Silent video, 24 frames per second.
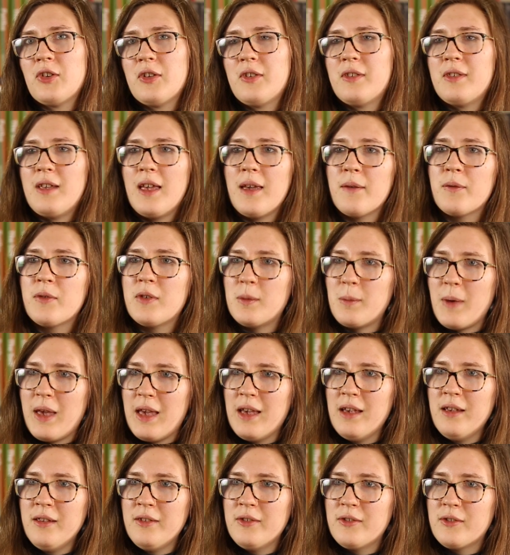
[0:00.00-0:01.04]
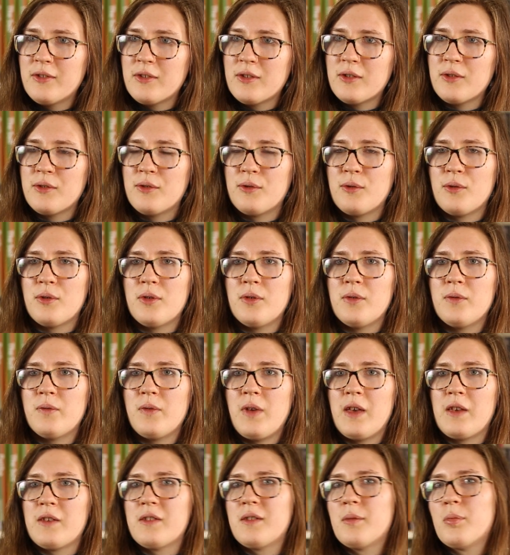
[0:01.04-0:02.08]
a safe space to sort
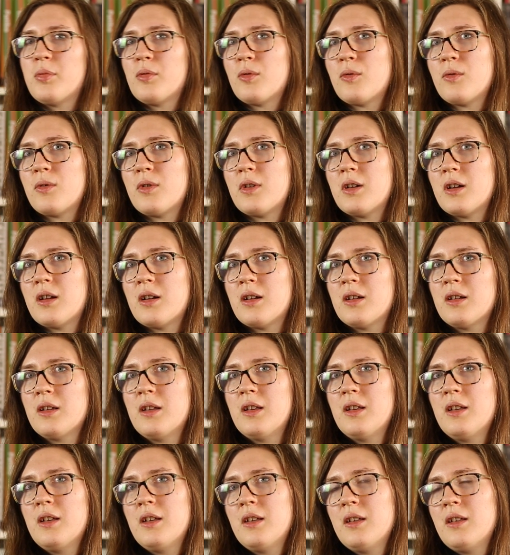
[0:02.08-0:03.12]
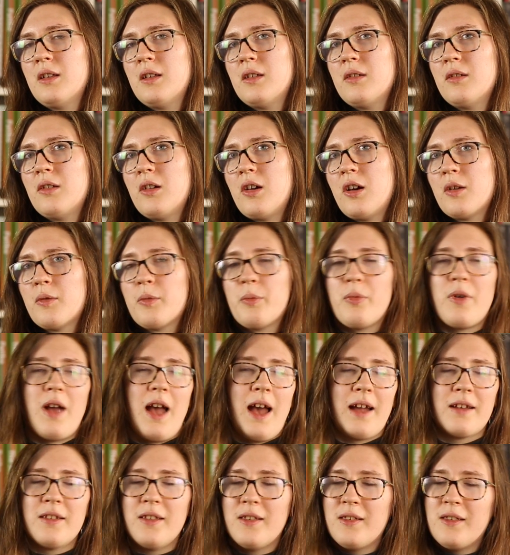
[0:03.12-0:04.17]
of explore our
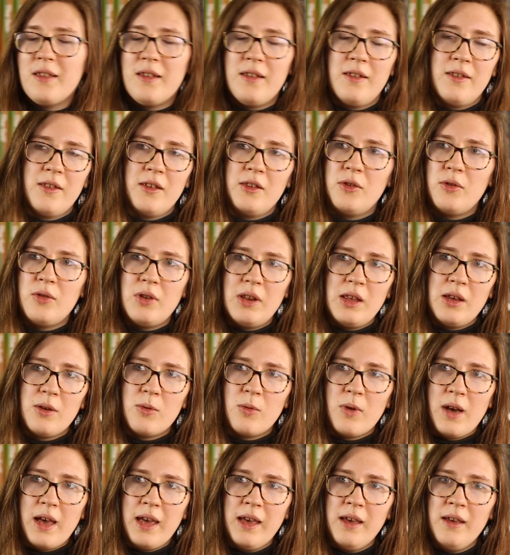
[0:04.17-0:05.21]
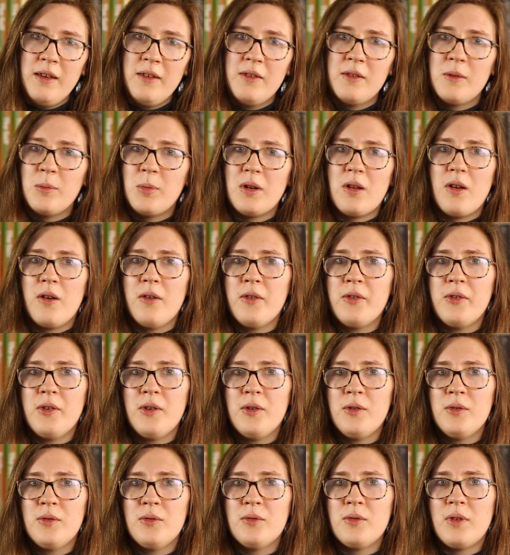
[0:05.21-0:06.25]
practices in unique ways, but
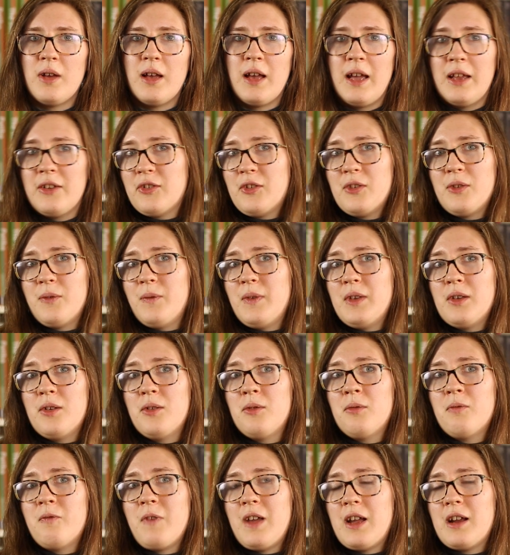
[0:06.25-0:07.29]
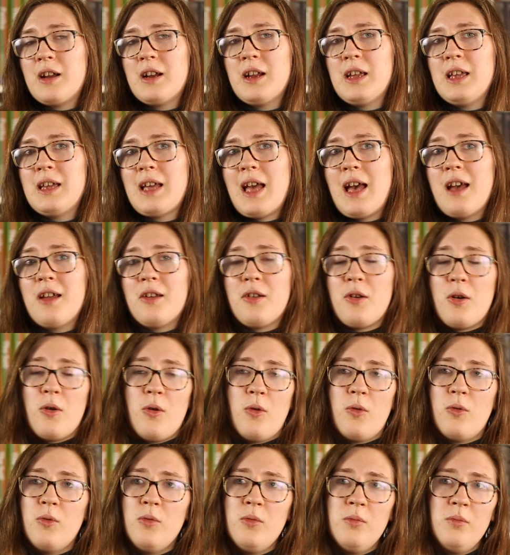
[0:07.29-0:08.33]
also I just feel very at
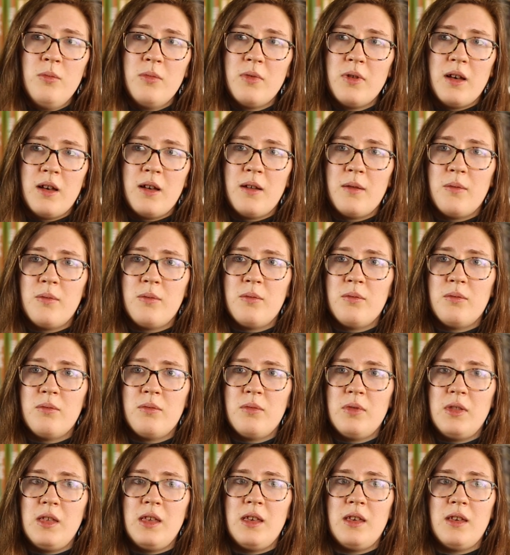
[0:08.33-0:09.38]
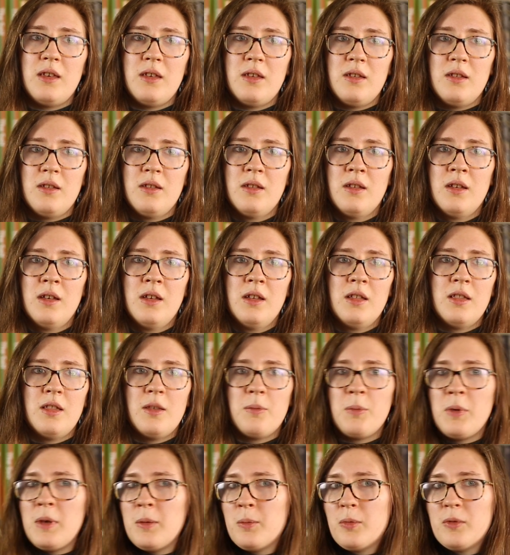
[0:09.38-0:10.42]
home.
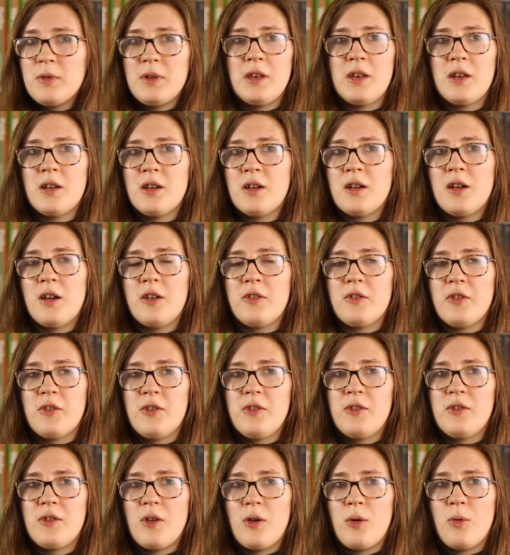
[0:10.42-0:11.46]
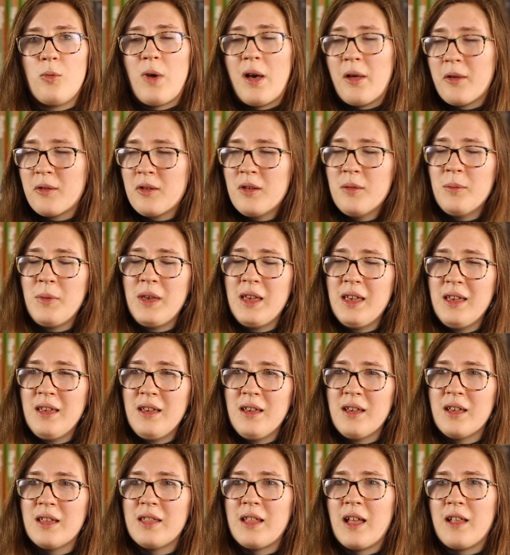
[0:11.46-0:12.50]
The people here are just so
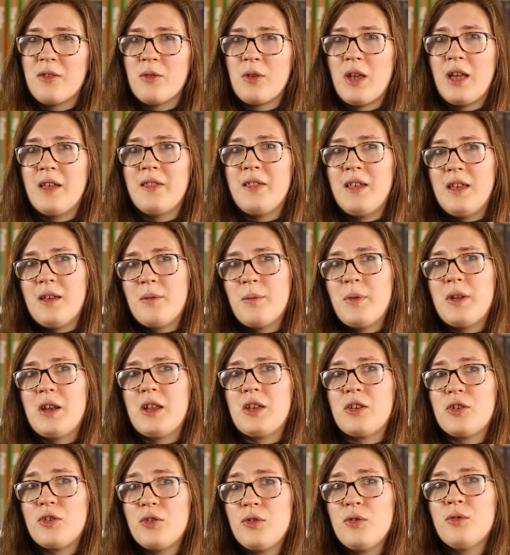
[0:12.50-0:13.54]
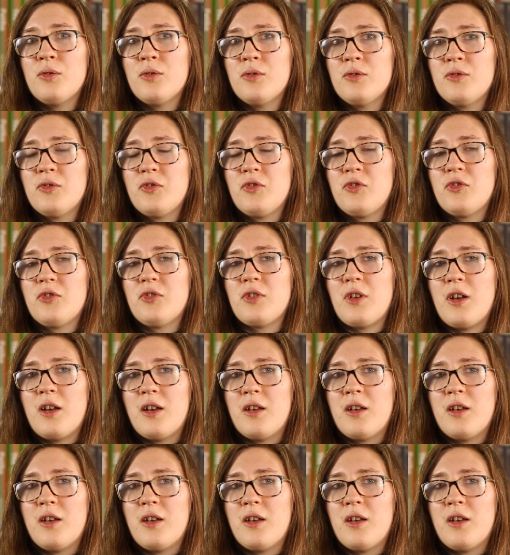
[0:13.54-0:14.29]
welcoming, and that's, I think, been a huge